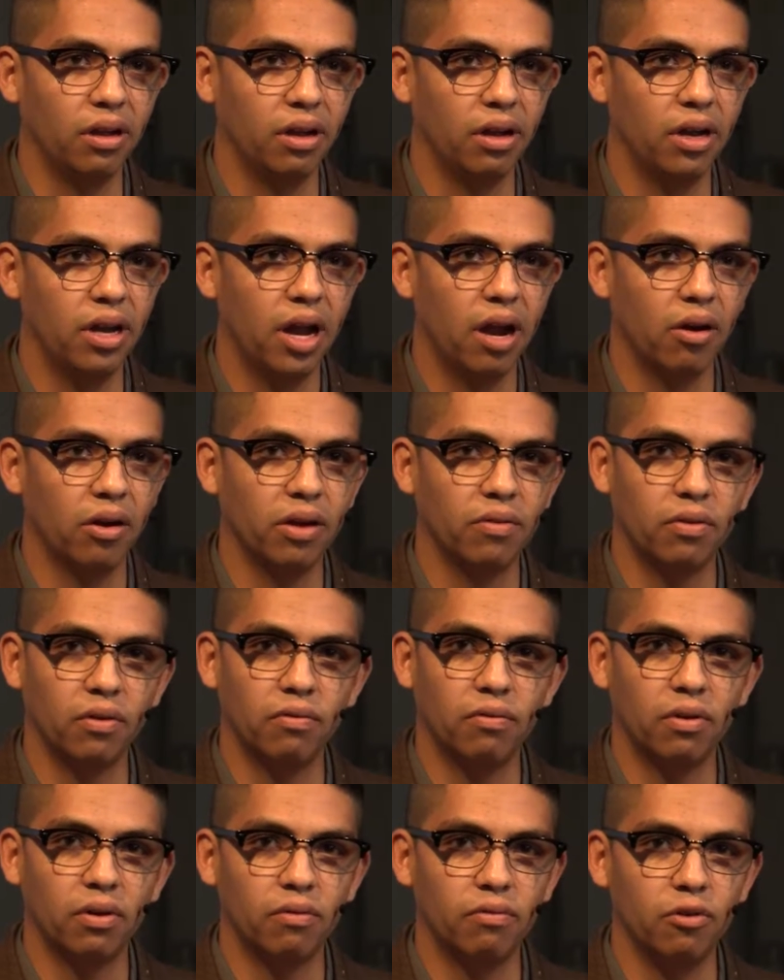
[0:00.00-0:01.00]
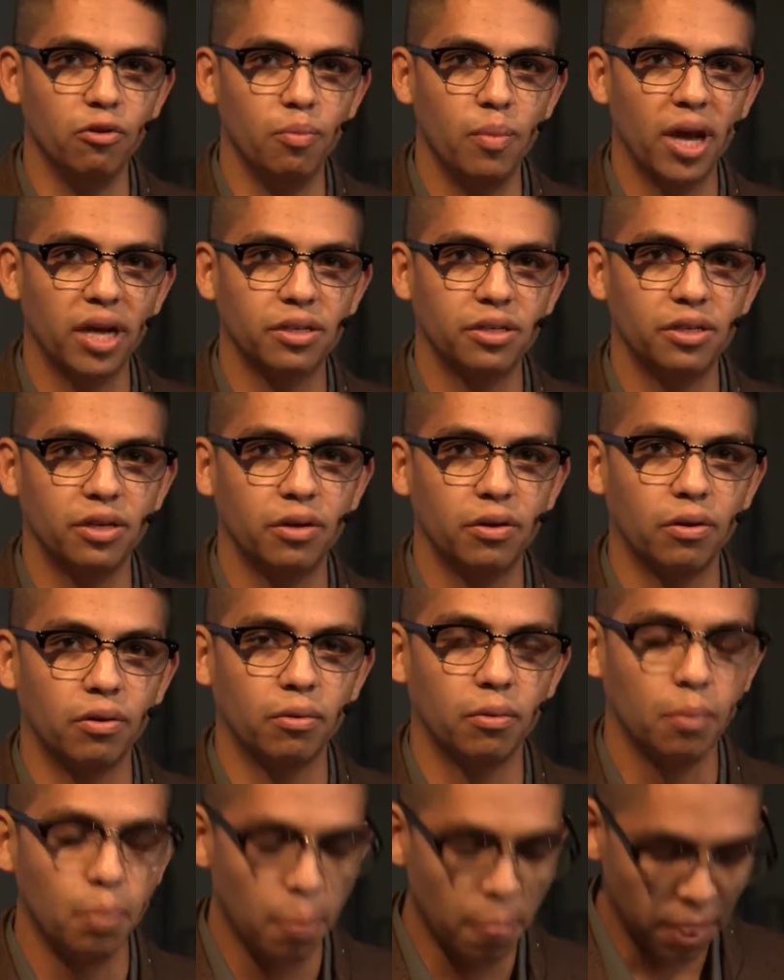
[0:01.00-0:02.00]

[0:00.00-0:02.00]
narrative of New Mexico.